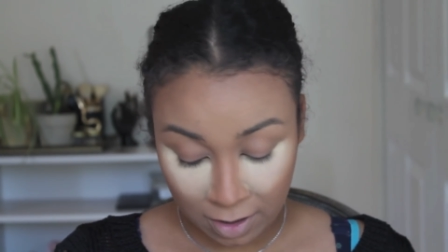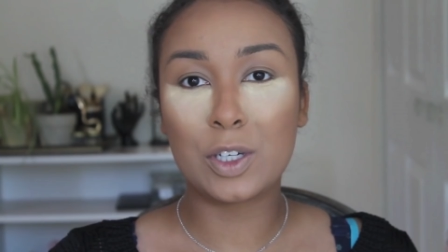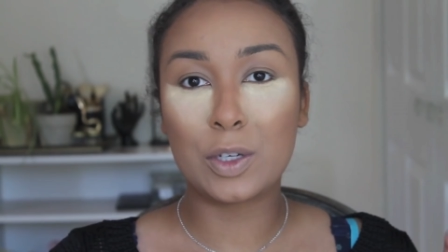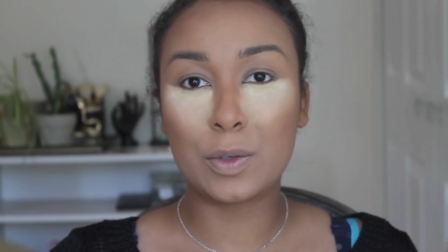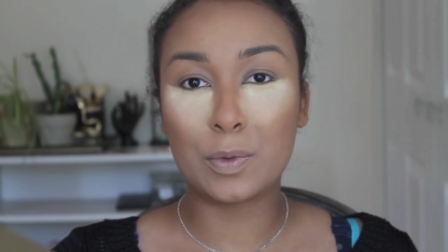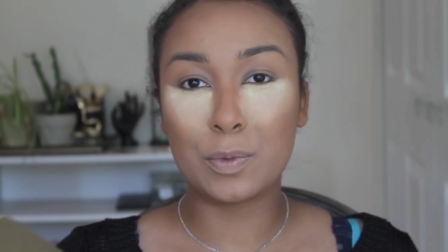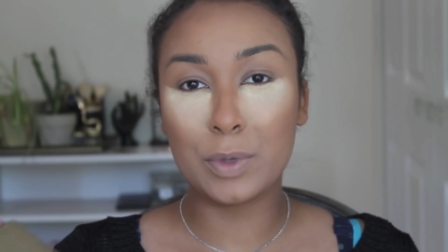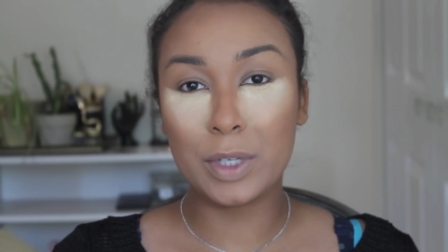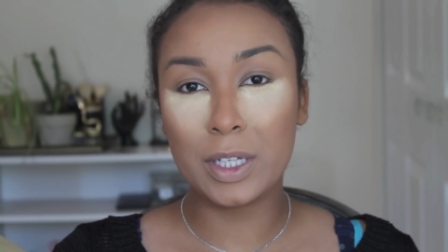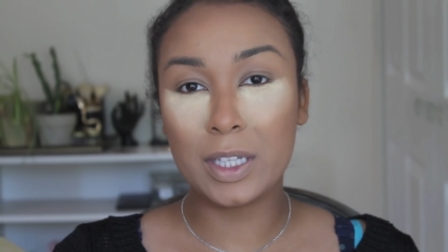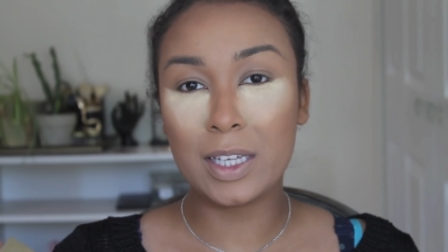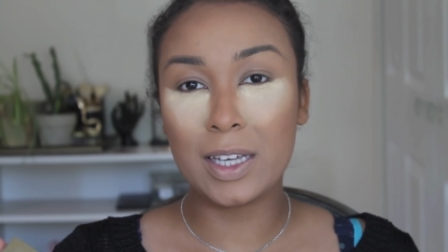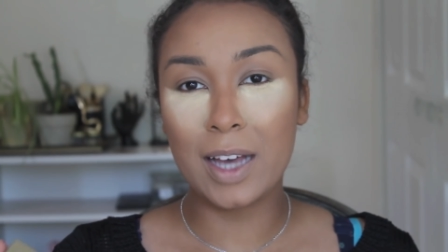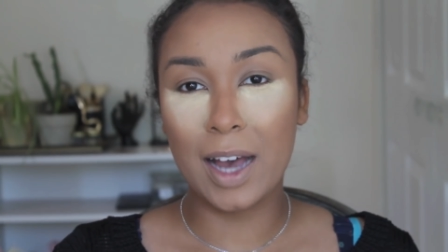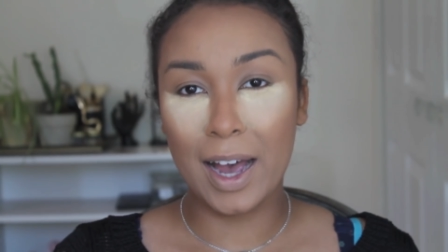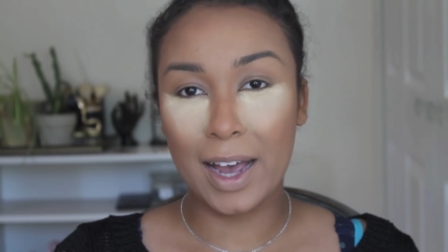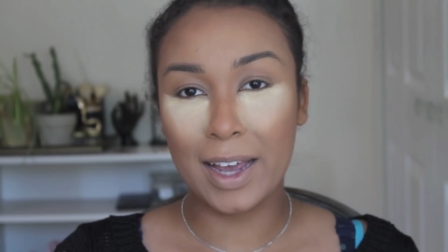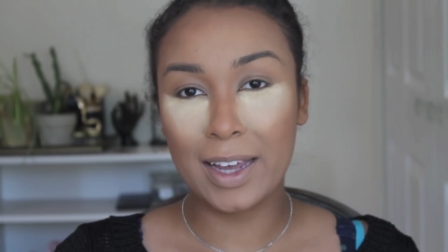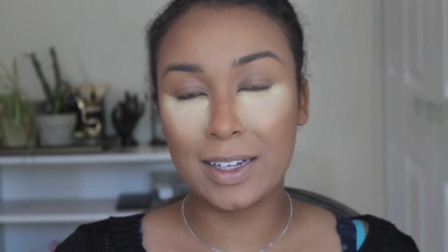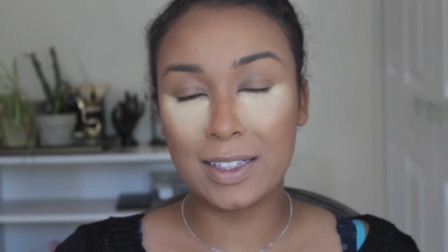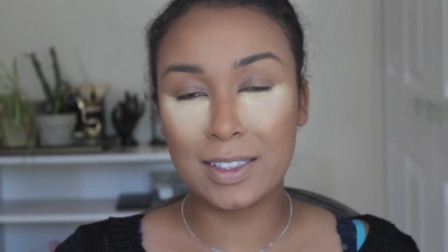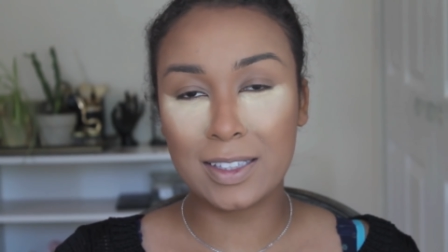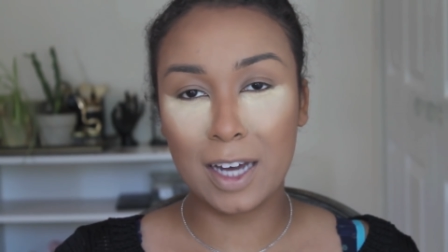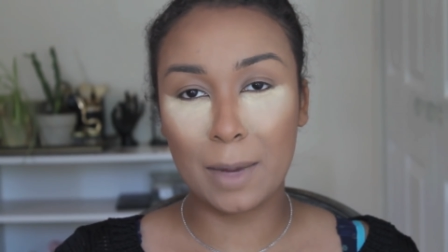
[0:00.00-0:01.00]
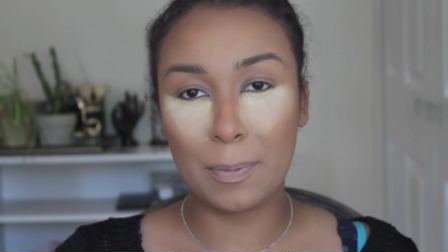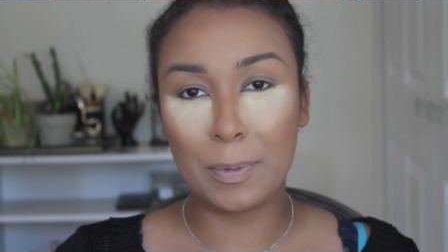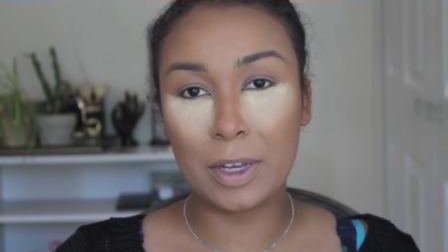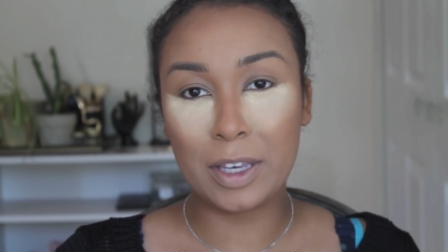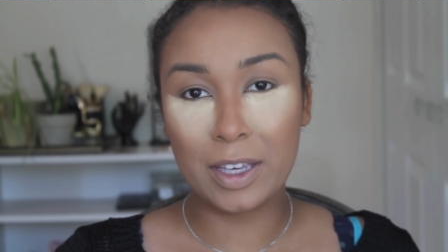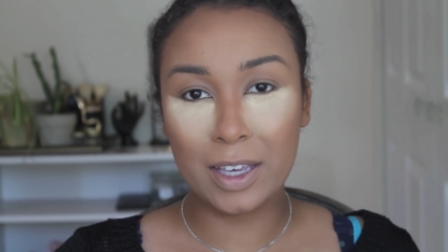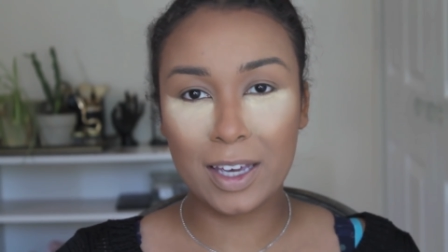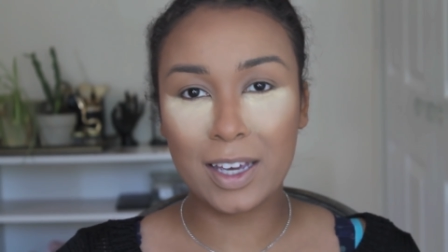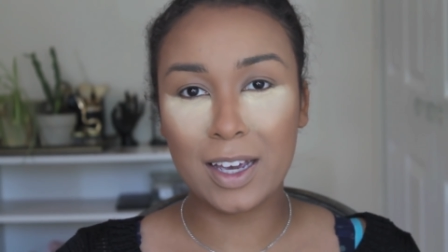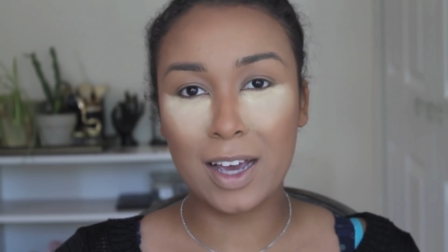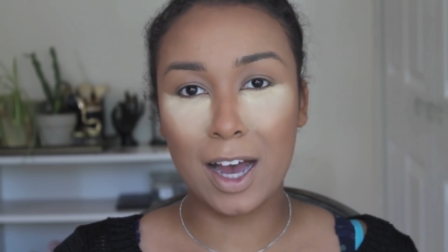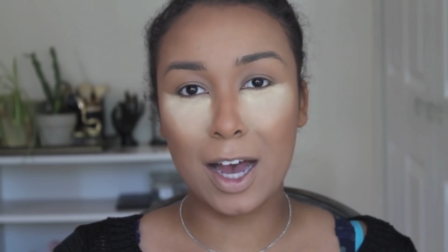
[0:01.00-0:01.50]
To really heighten up and
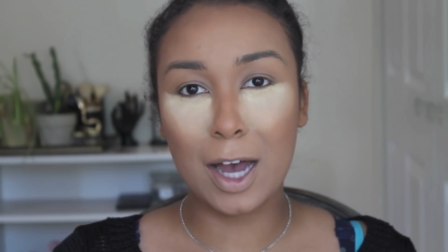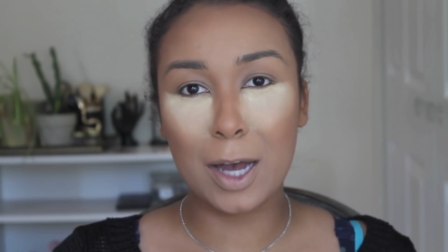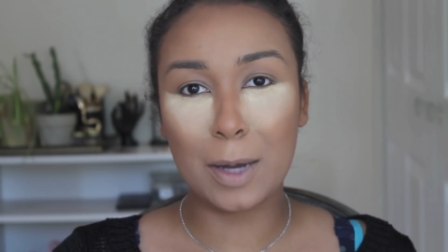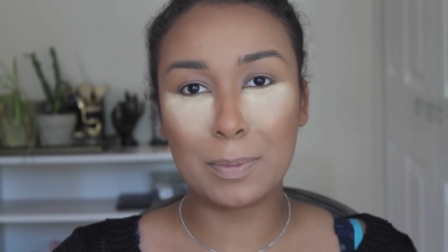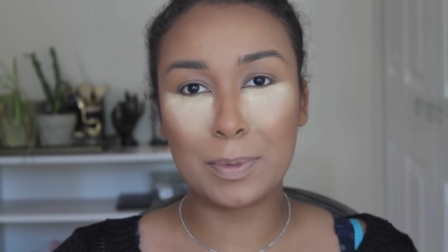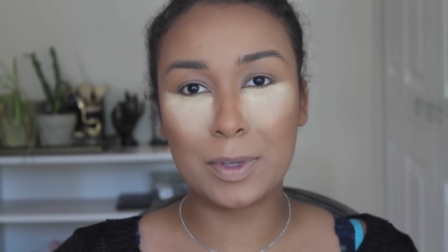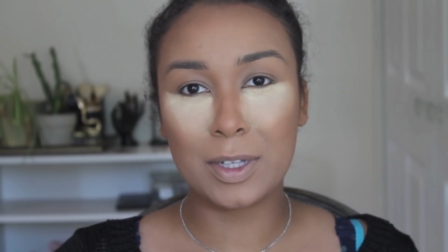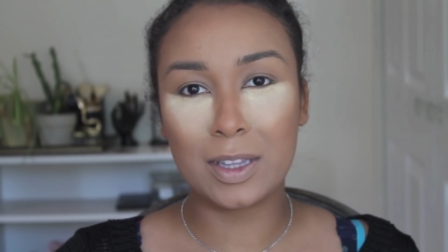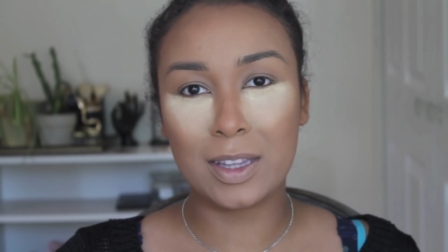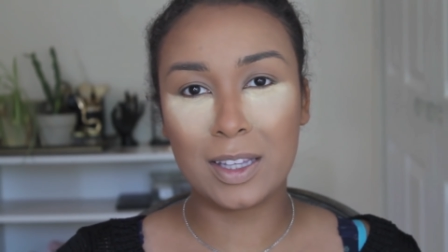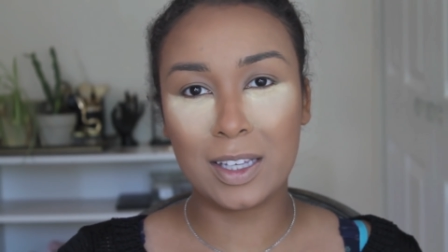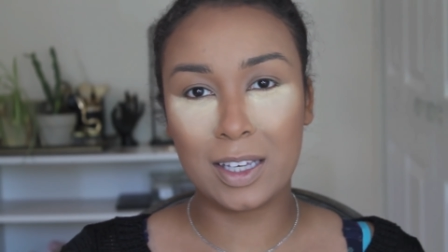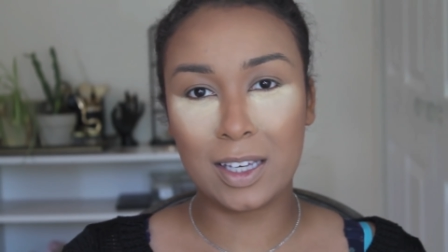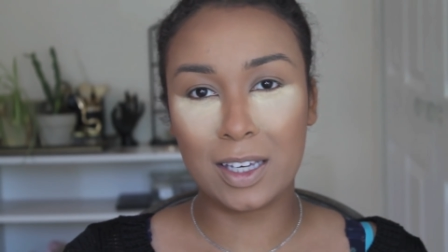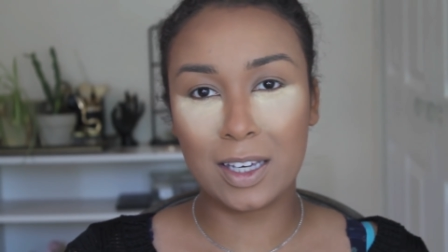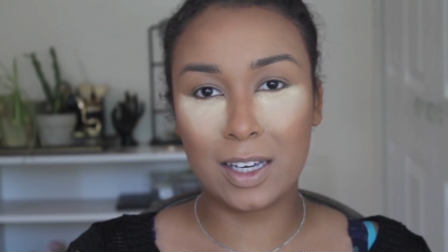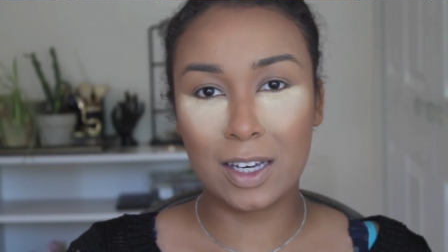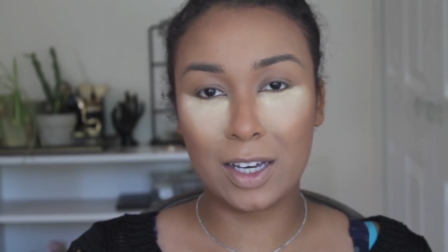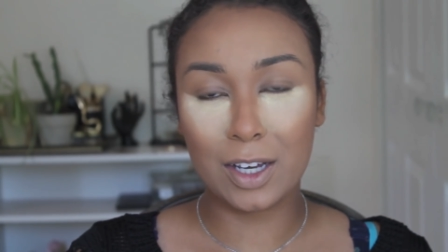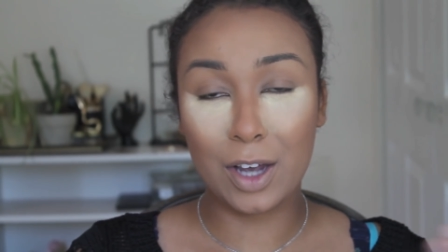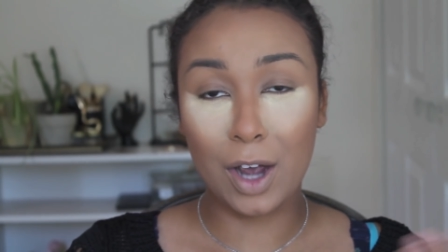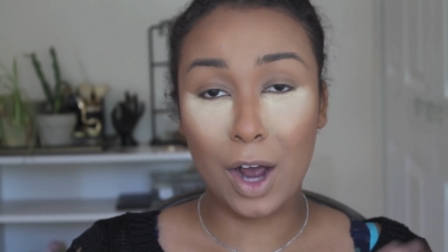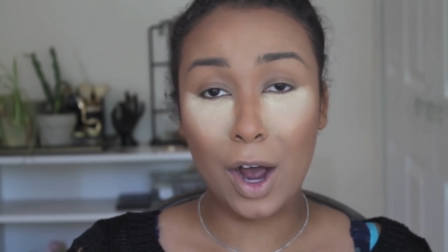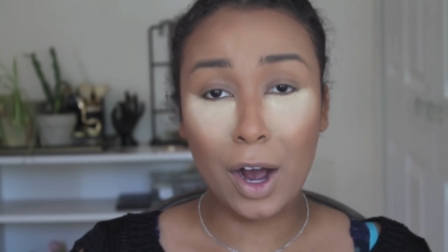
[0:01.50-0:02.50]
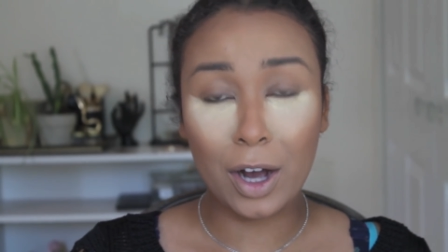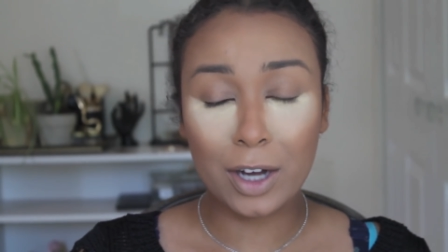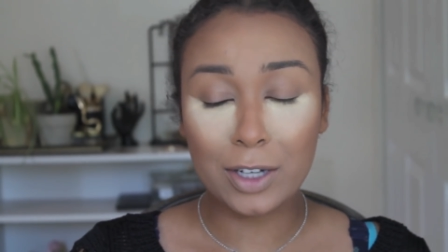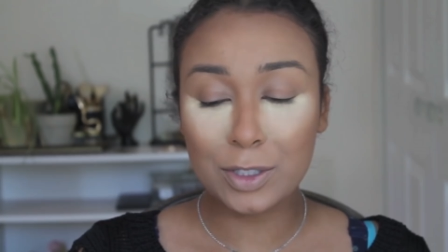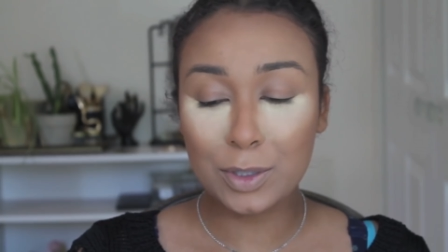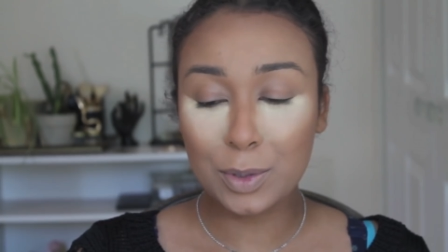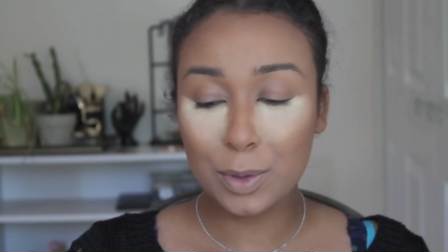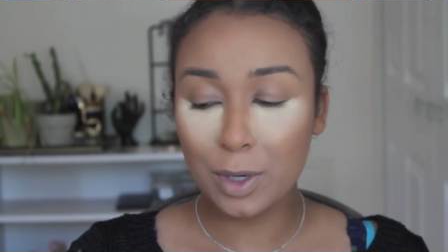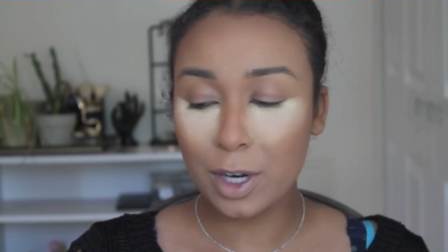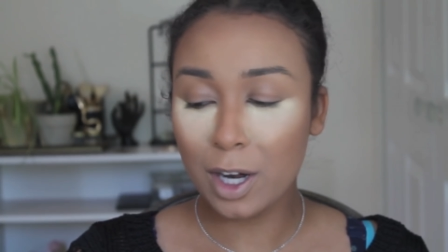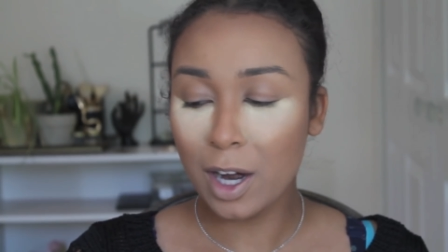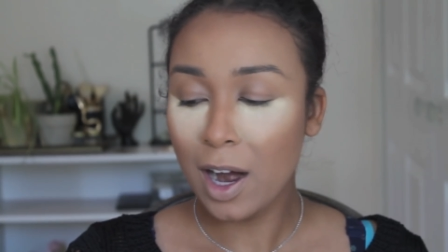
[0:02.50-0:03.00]
kick up the
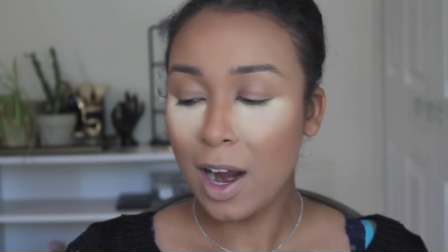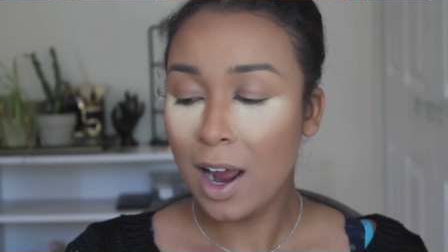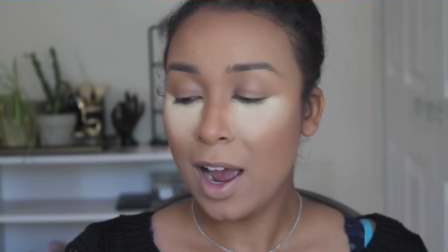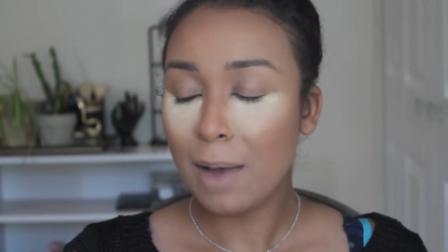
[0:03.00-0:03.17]
contour,